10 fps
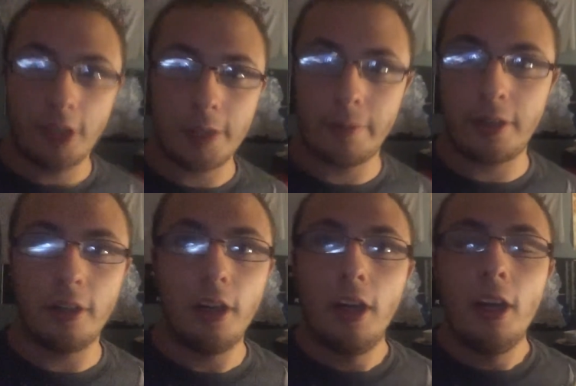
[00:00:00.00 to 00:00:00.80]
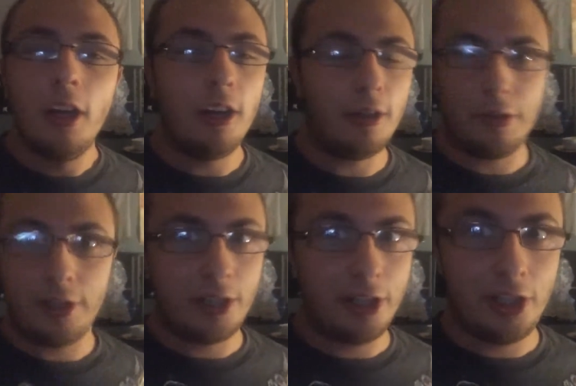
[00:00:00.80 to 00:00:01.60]
Dorage Winner. Oh,
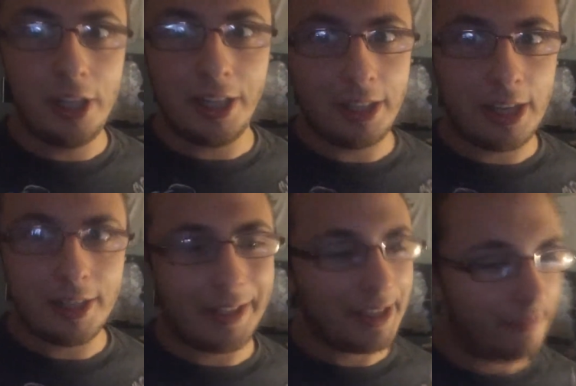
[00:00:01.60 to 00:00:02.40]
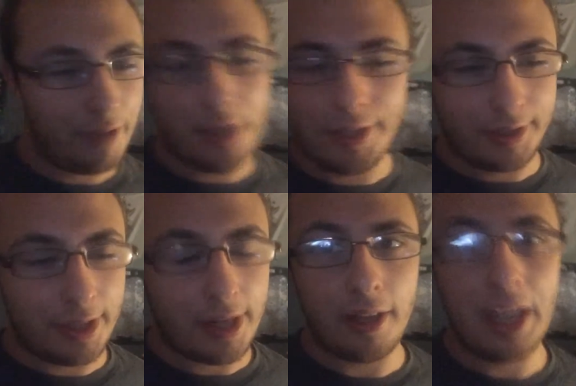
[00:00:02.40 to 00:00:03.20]
shit, guys. I am very
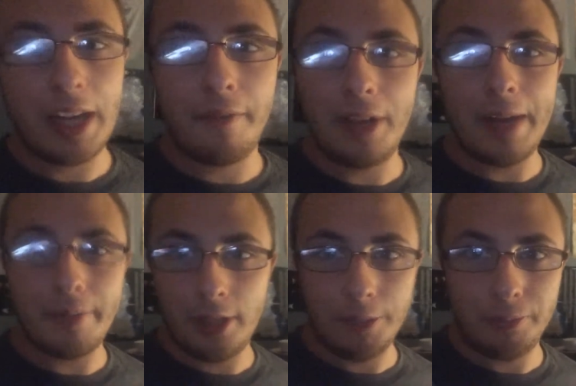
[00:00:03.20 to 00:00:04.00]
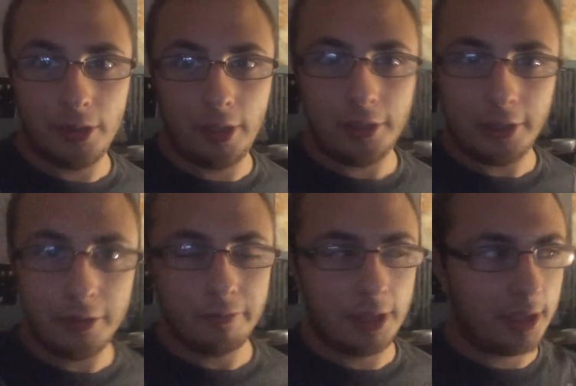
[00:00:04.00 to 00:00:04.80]
sorry that I have not been uploading like
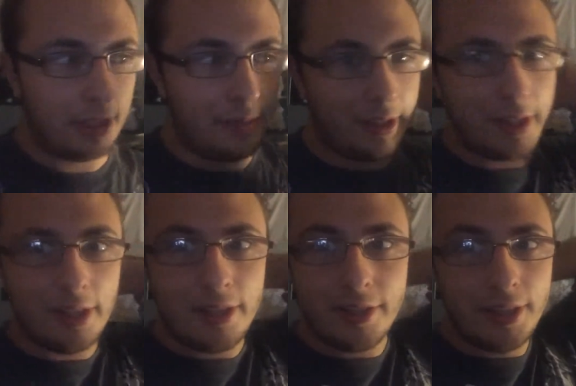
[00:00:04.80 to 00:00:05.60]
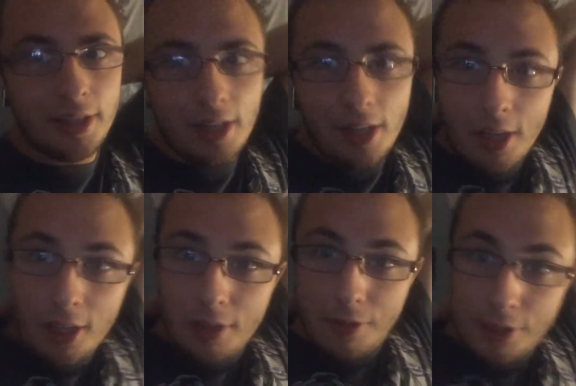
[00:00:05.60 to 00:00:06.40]
recently because
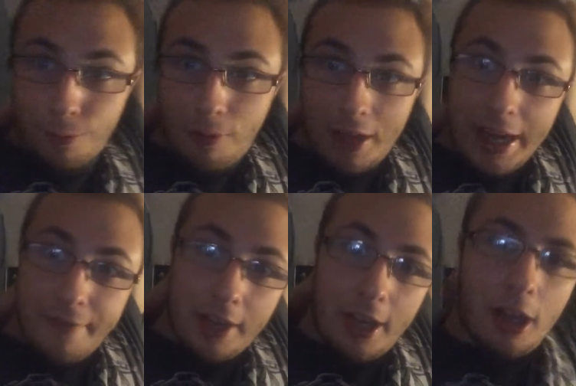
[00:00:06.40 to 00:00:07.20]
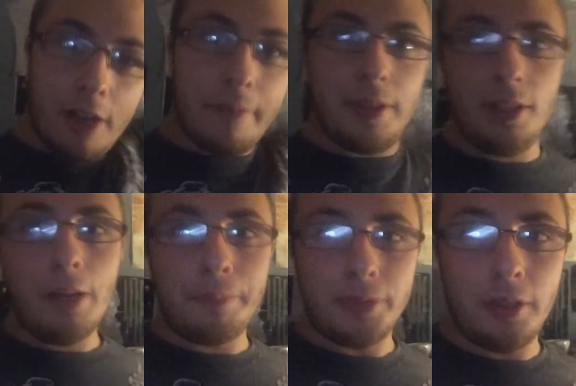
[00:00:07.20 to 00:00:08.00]
reason why I have not been
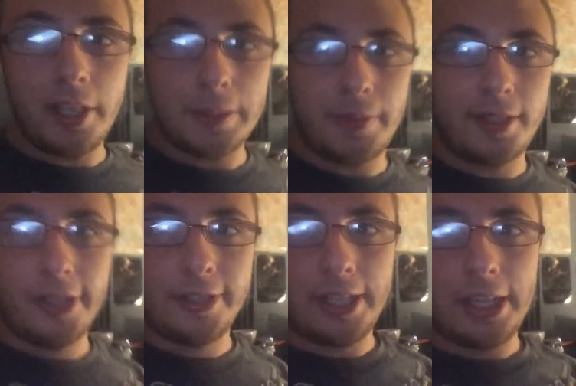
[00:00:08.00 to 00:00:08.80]
uploading is because